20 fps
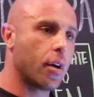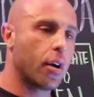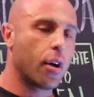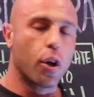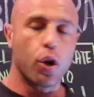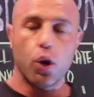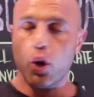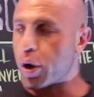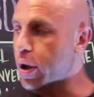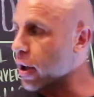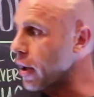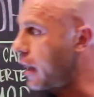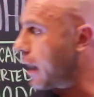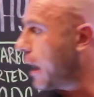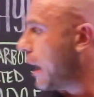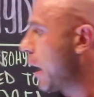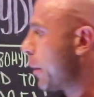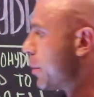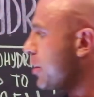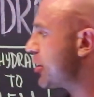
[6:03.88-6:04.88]
Look at
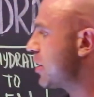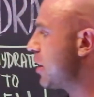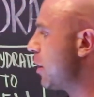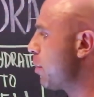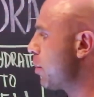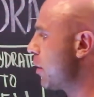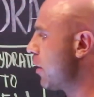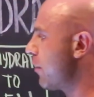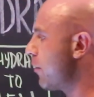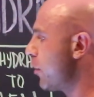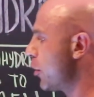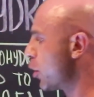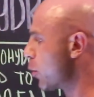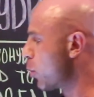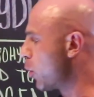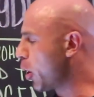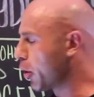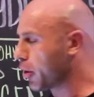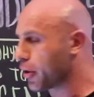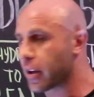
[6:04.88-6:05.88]
carbs simply for the
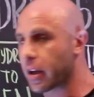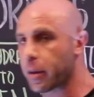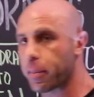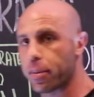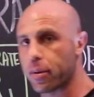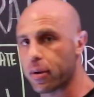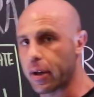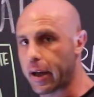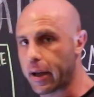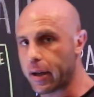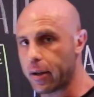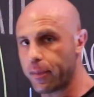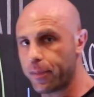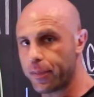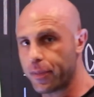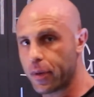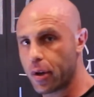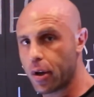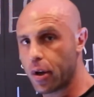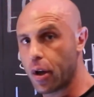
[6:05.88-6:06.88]
role that they play.
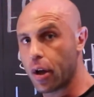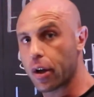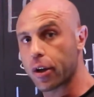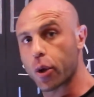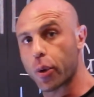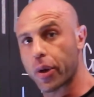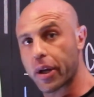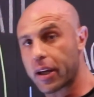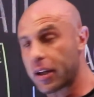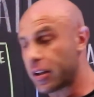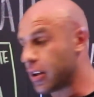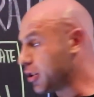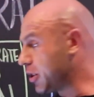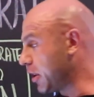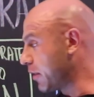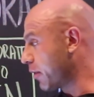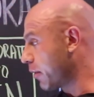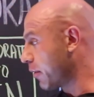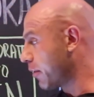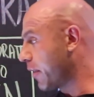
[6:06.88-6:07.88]
Create energy
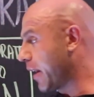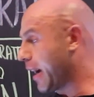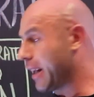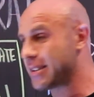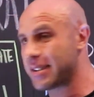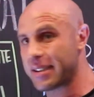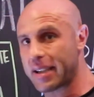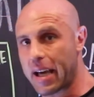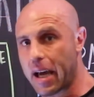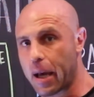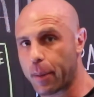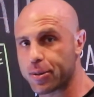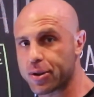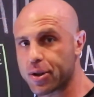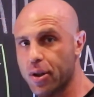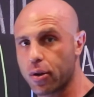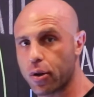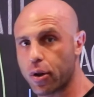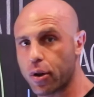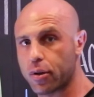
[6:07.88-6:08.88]
from fats?
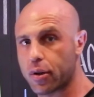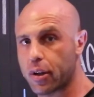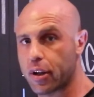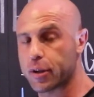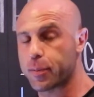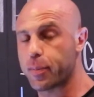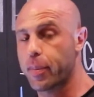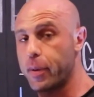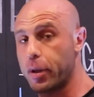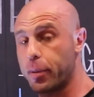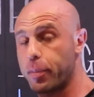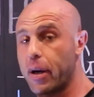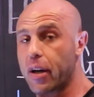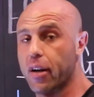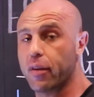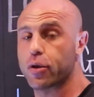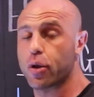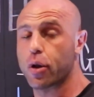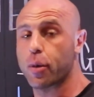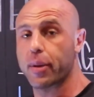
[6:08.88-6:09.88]
Absolutely. It's a big part
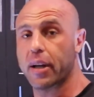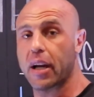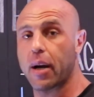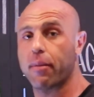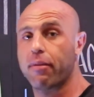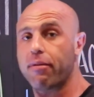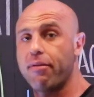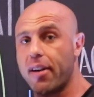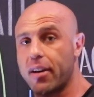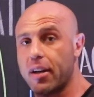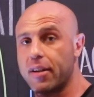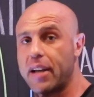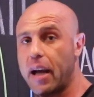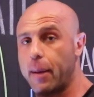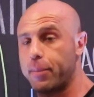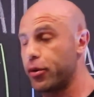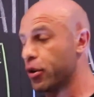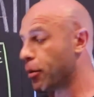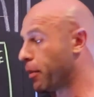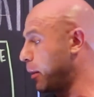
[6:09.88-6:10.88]
of trying to become fat
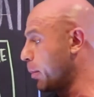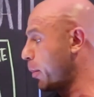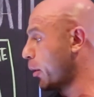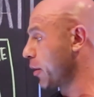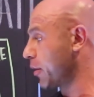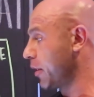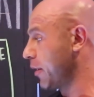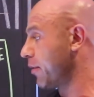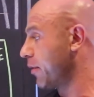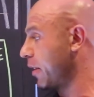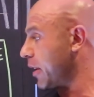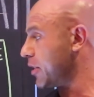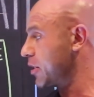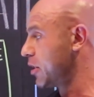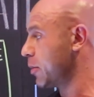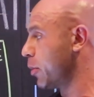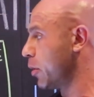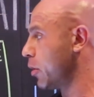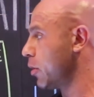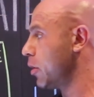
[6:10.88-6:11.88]
adaptive and metabolically
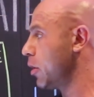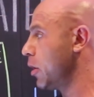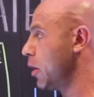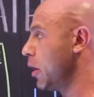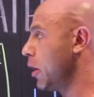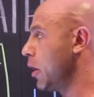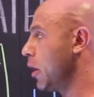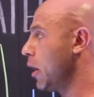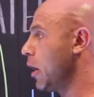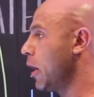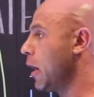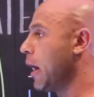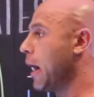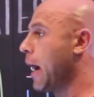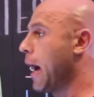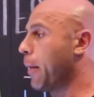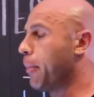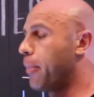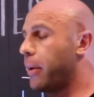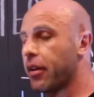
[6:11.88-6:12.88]
flexible.
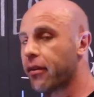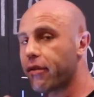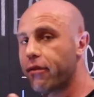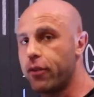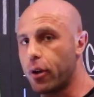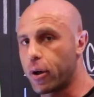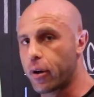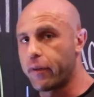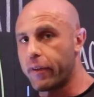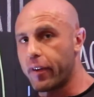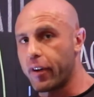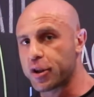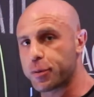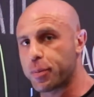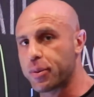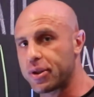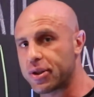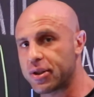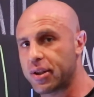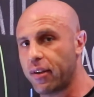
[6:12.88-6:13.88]
And being very
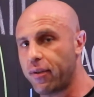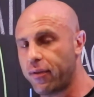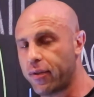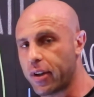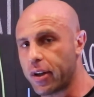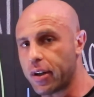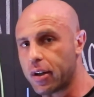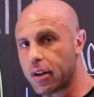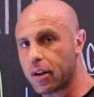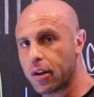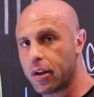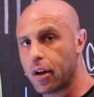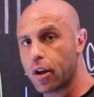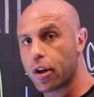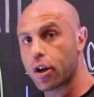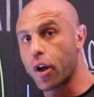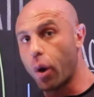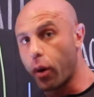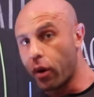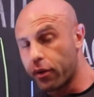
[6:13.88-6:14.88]
specific
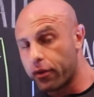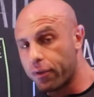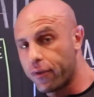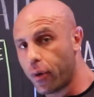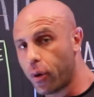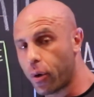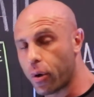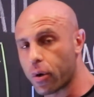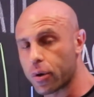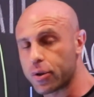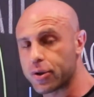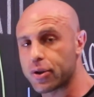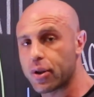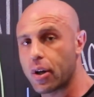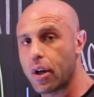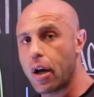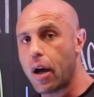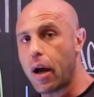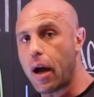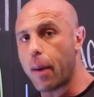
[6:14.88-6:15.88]
going forwards
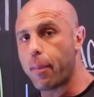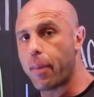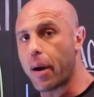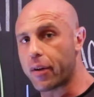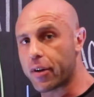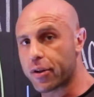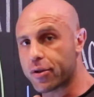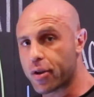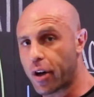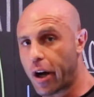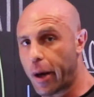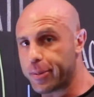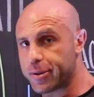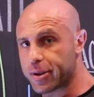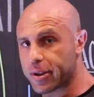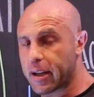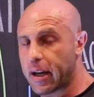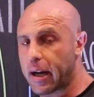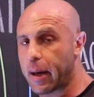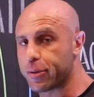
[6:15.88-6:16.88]
about the types
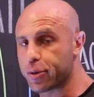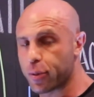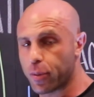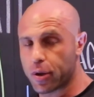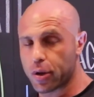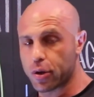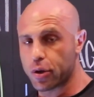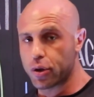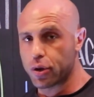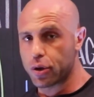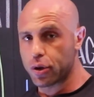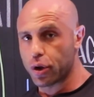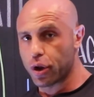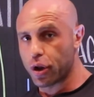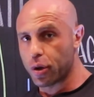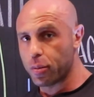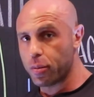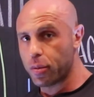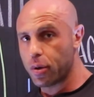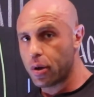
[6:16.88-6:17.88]
of carbs that we
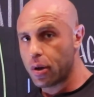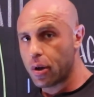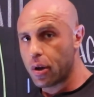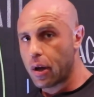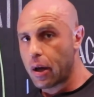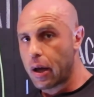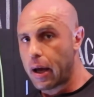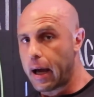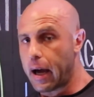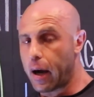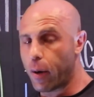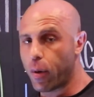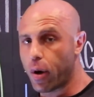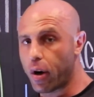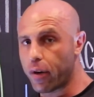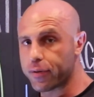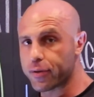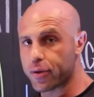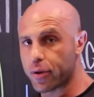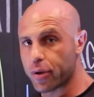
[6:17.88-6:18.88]
consume, how
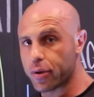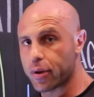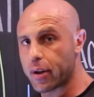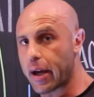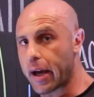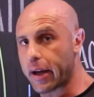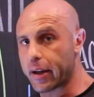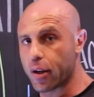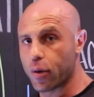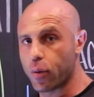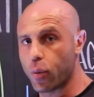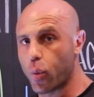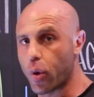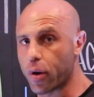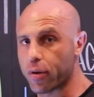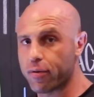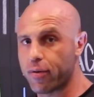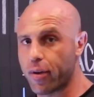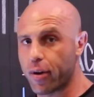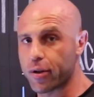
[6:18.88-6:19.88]
often, and in
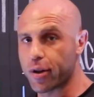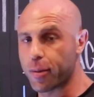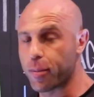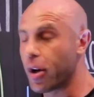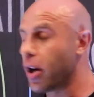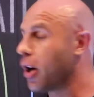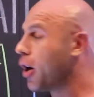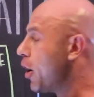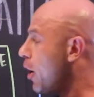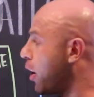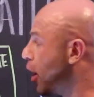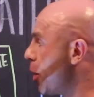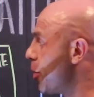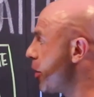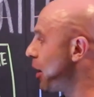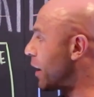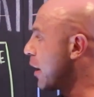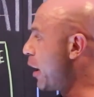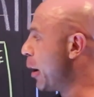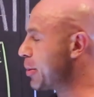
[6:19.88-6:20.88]
what volume. Hope
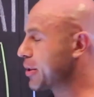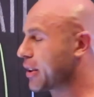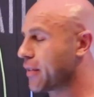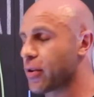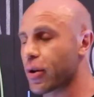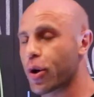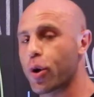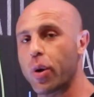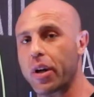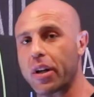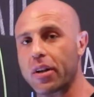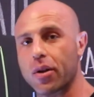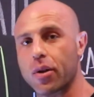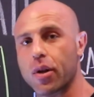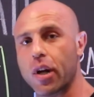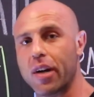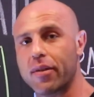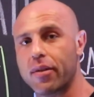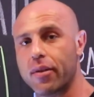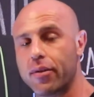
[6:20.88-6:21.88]
that helps with a quick little
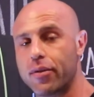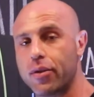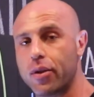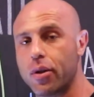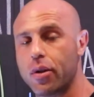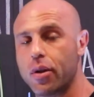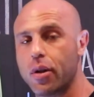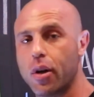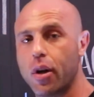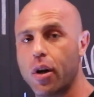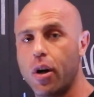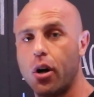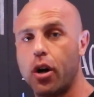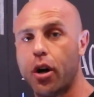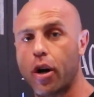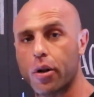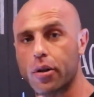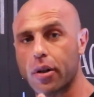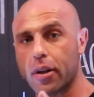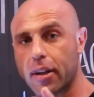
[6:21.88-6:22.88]
overview
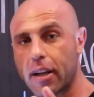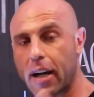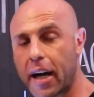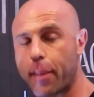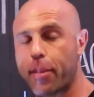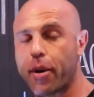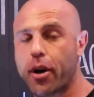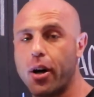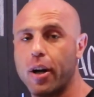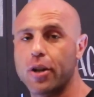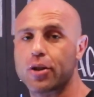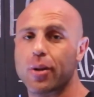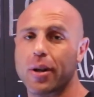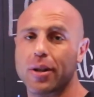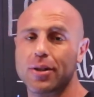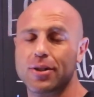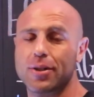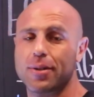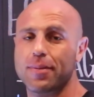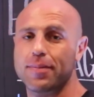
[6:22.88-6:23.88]
on
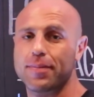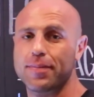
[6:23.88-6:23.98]
carbohydrates.